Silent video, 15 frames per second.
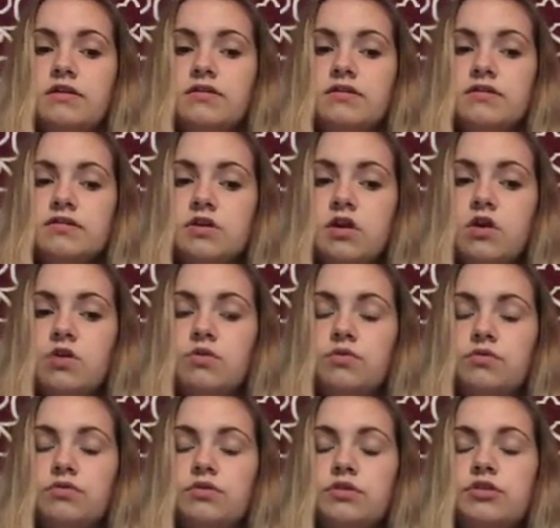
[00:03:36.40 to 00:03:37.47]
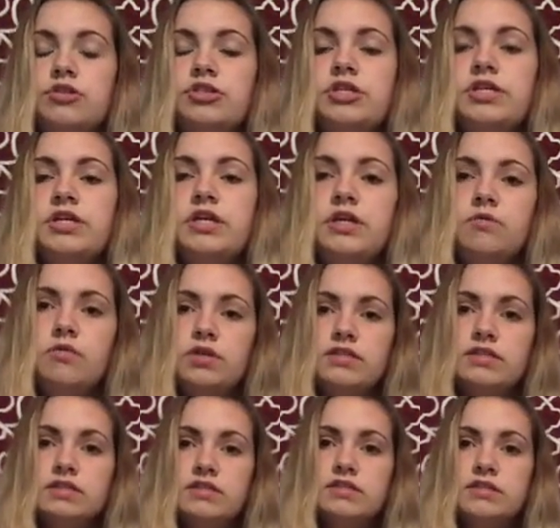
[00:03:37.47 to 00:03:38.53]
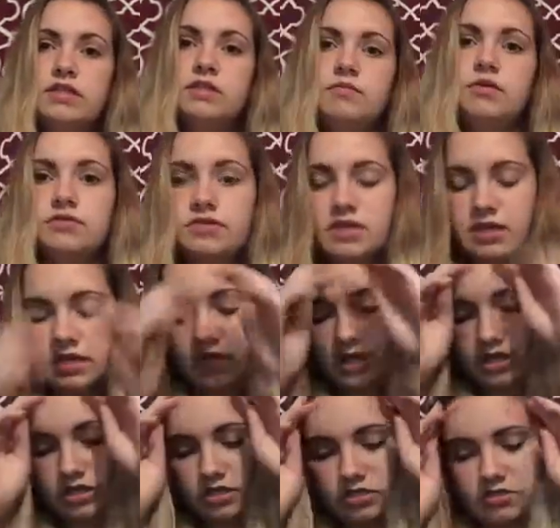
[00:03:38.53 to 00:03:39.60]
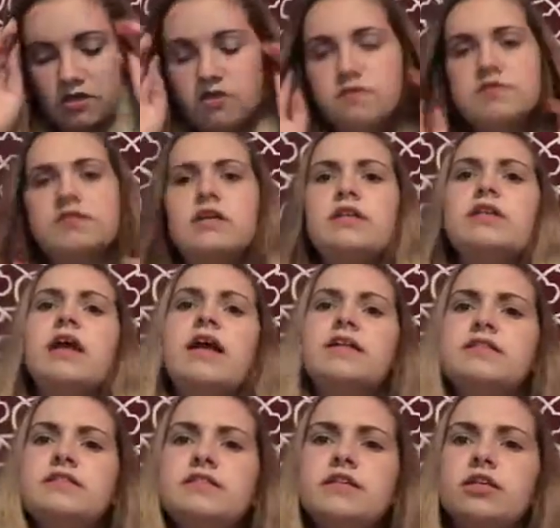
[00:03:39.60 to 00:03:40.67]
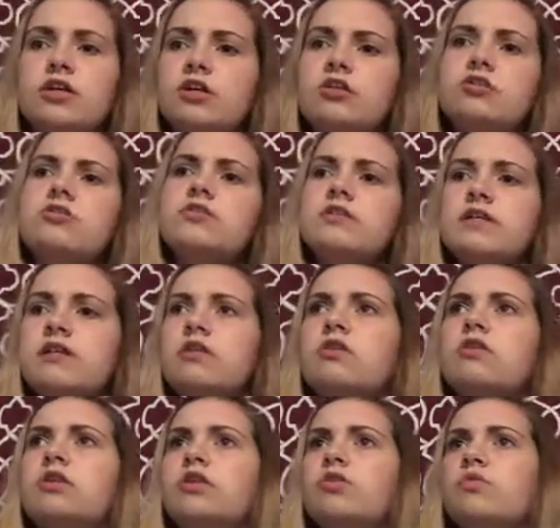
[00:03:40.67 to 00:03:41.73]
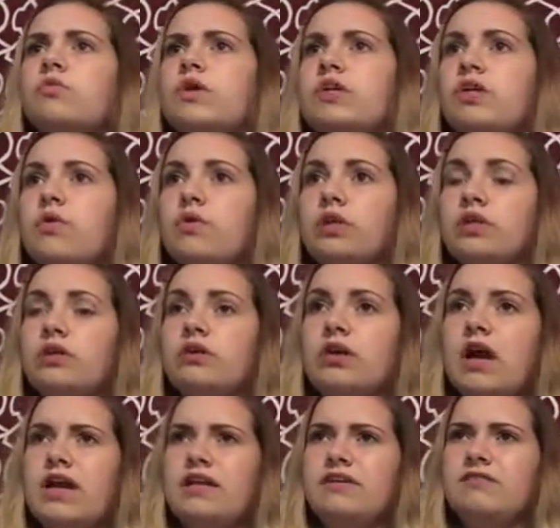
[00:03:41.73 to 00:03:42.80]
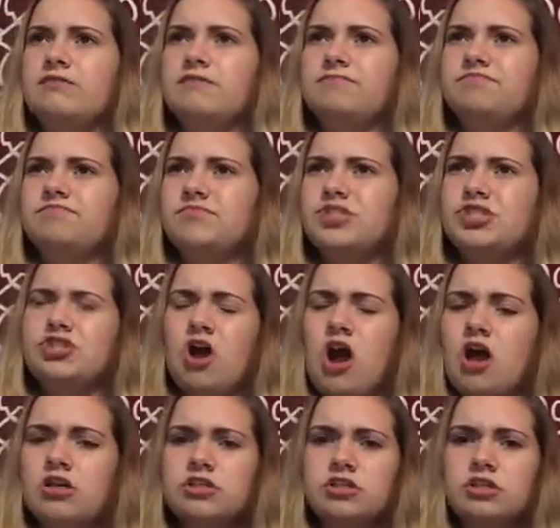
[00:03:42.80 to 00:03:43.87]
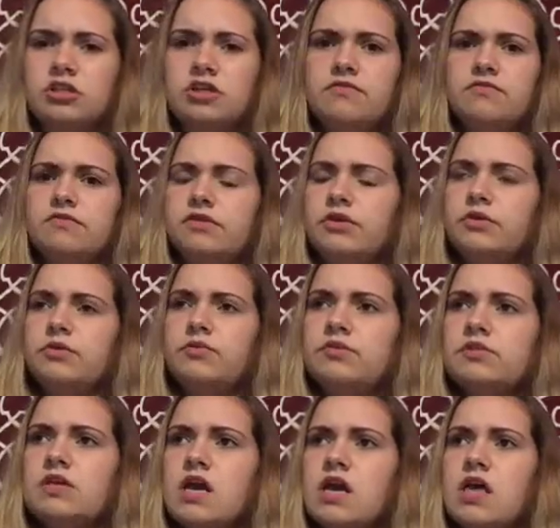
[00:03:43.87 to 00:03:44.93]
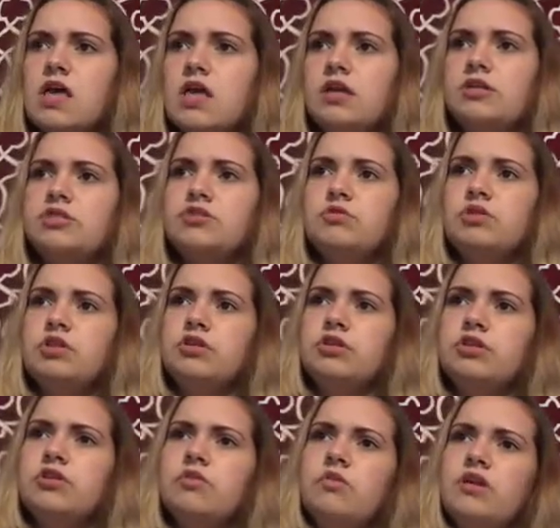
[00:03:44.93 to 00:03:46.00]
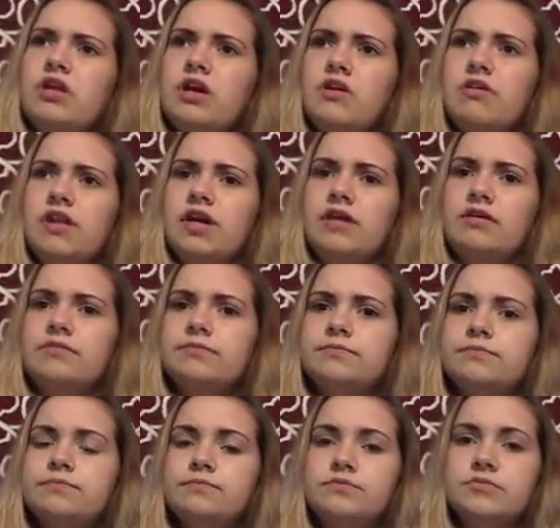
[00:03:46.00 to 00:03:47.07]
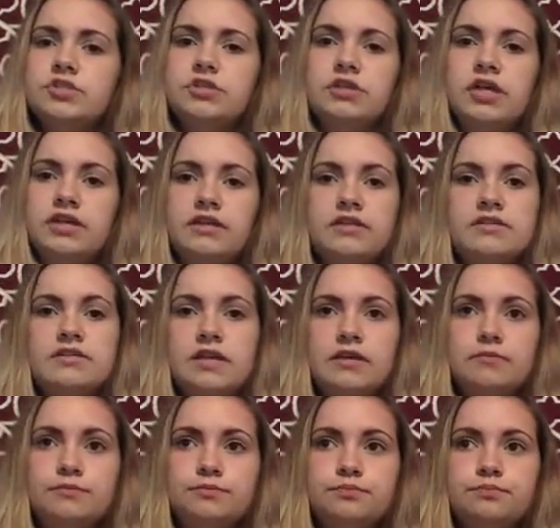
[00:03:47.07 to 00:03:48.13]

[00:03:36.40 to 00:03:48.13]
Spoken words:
so she was listening to music, and all of a sudden I'd see her just like look at the window and look kind of shocked or confused. She would look at the window like this, like,